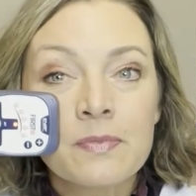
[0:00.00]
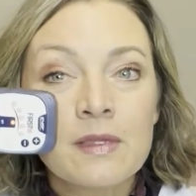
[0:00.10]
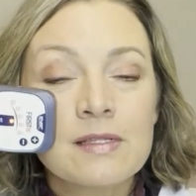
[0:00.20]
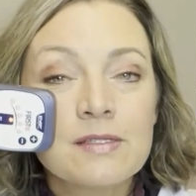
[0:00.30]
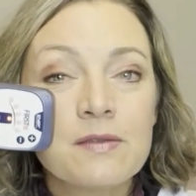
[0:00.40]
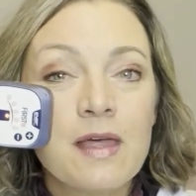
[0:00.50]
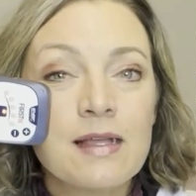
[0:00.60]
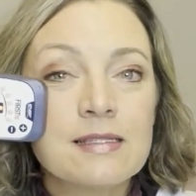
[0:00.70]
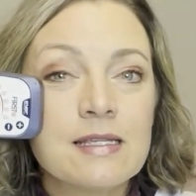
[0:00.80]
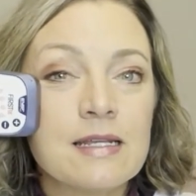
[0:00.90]
And so
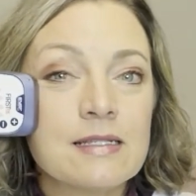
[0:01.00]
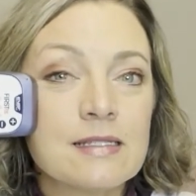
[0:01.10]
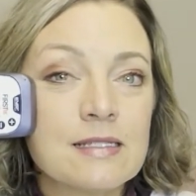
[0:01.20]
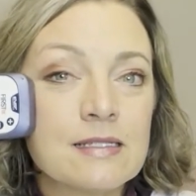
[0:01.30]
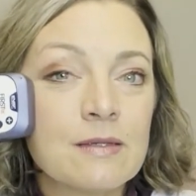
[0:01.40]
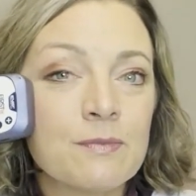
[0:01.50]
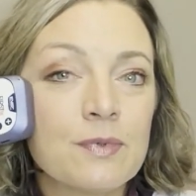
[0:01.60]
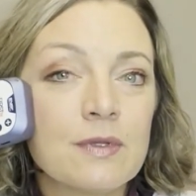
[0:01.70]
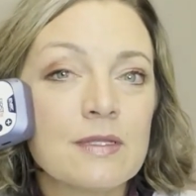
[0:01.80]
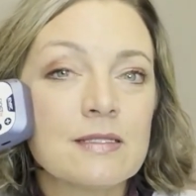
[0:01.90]
that's it. It's as
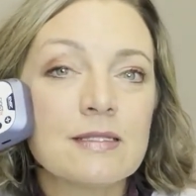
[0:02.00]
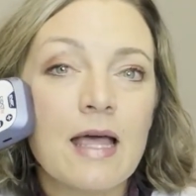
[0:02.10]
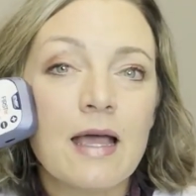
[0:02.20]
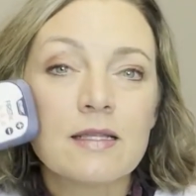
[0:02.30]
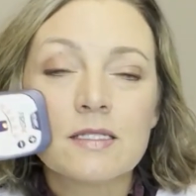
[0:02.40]
simple as that.